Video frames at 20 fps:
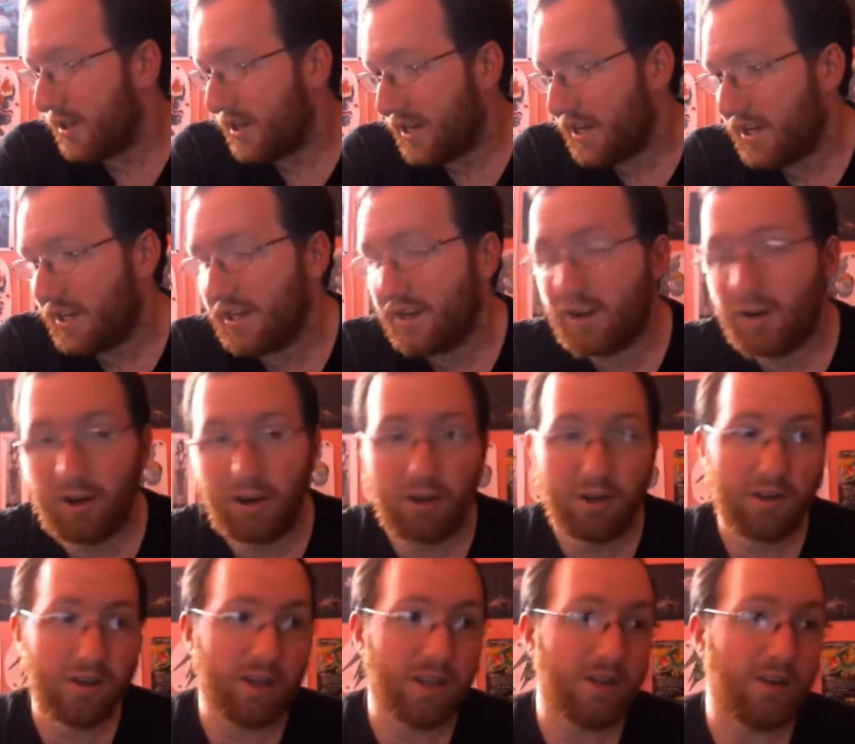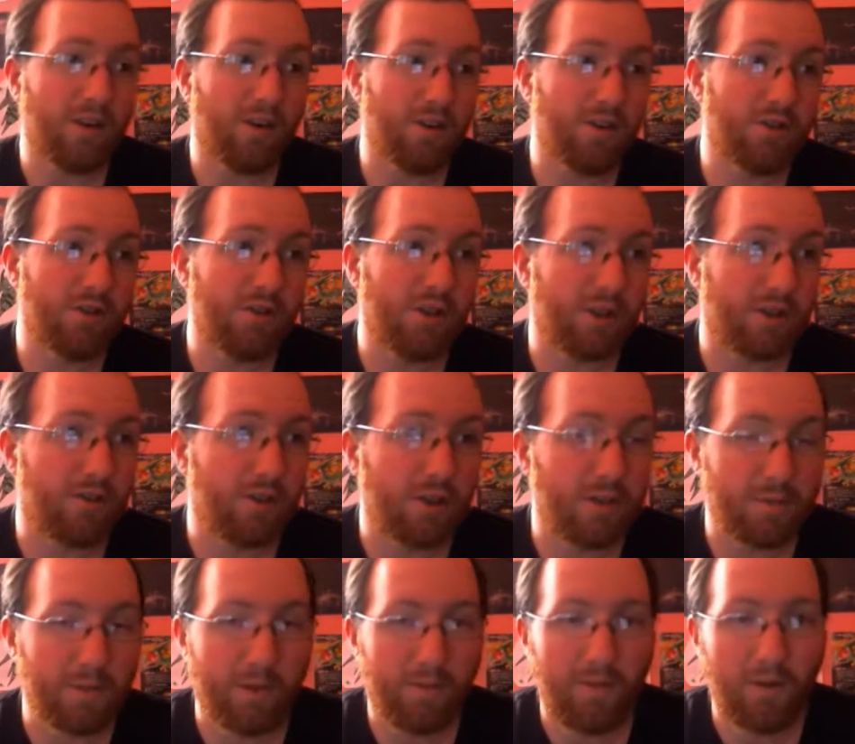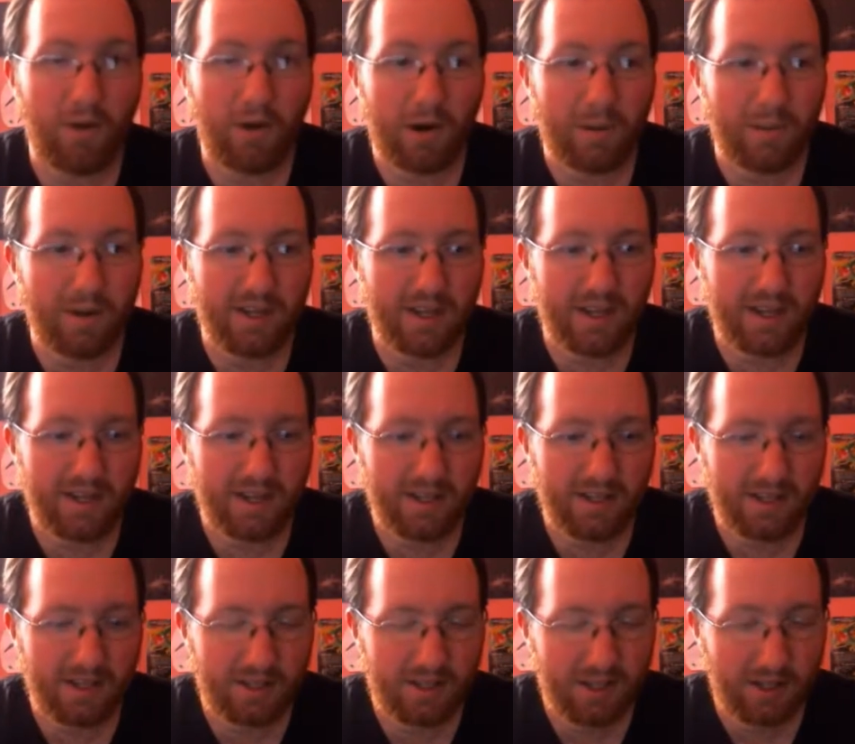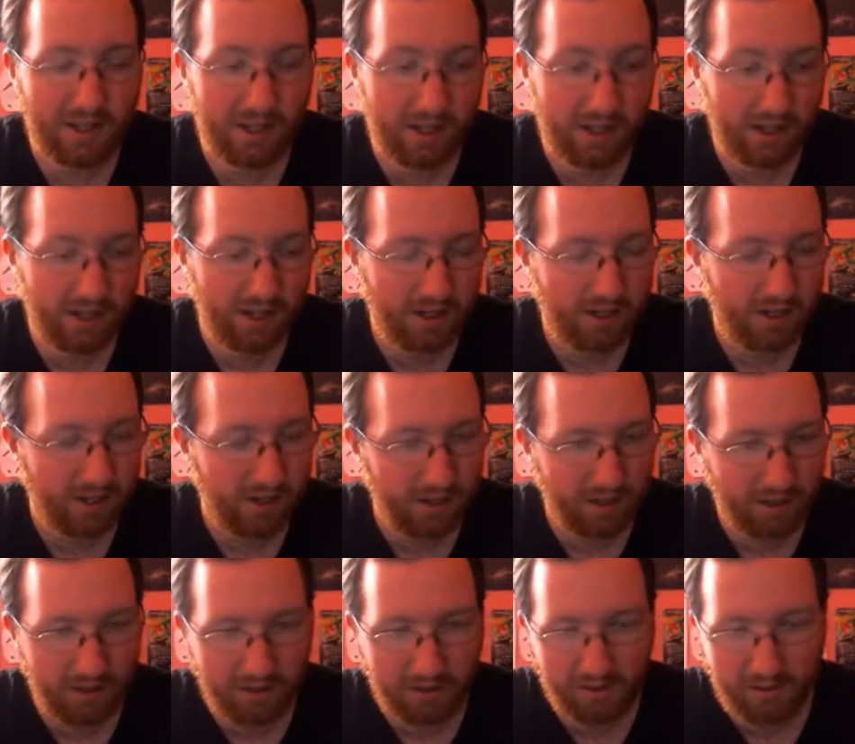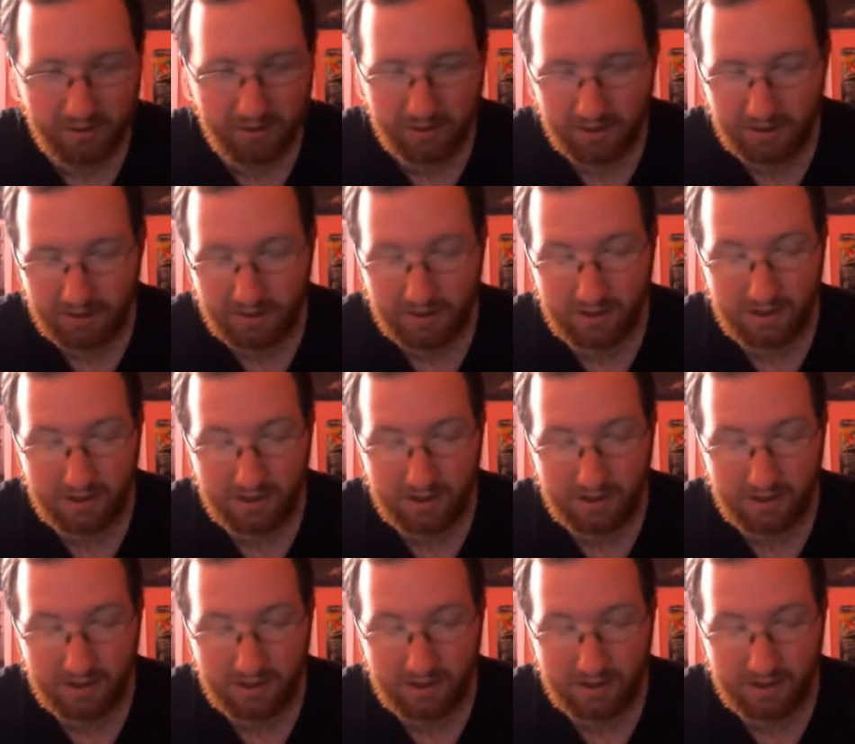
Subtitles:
in Ultra Necrozma form is, oh